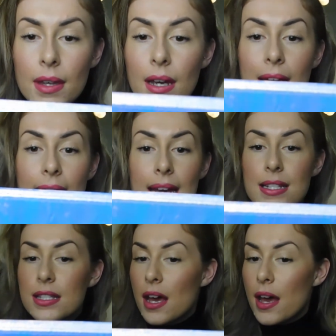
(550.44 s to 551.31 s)
Okay,
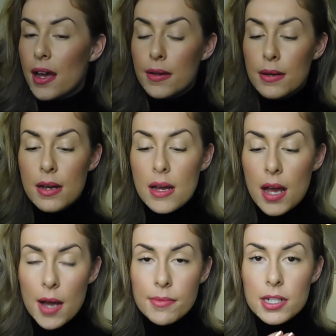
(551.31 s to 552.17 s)
so
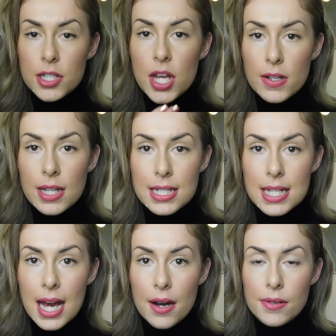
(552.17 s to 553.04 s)
I'm going to tone that
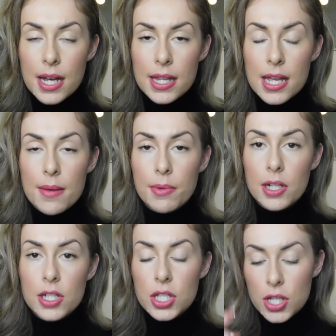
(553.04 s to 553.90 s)
down and then I'm
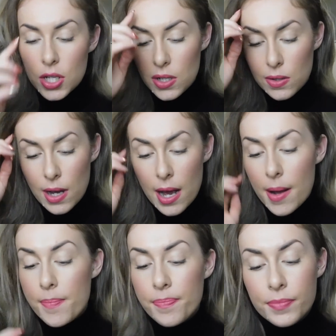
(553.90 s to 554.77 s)
going to do
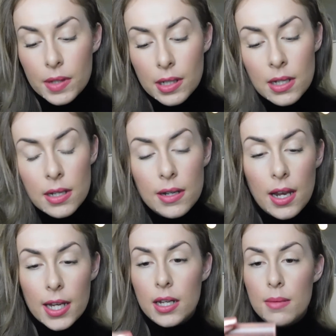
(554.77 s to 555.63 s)
um,
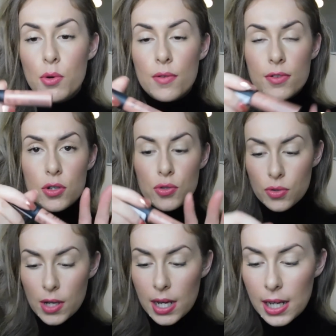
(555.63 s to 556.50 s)
like a more of a neutral
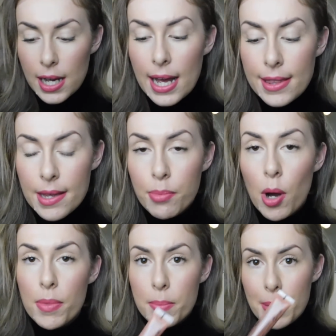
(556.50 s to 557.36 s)
colour and then
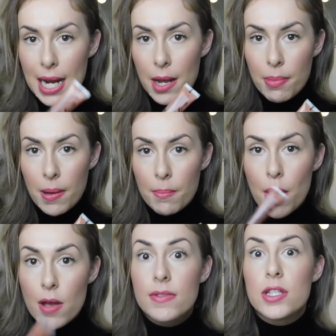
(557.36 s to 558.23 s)
pop the pillow plum
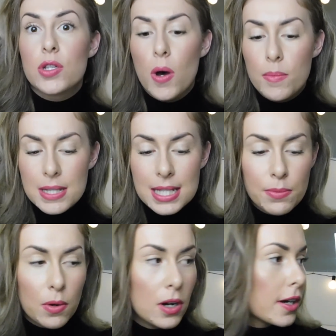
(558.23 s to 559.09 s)
over the top to see
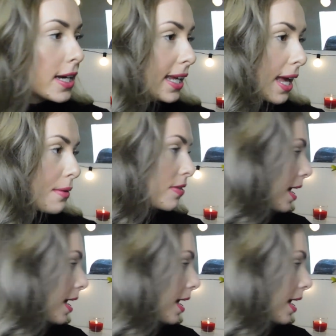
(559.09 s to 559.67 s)
what look I can get with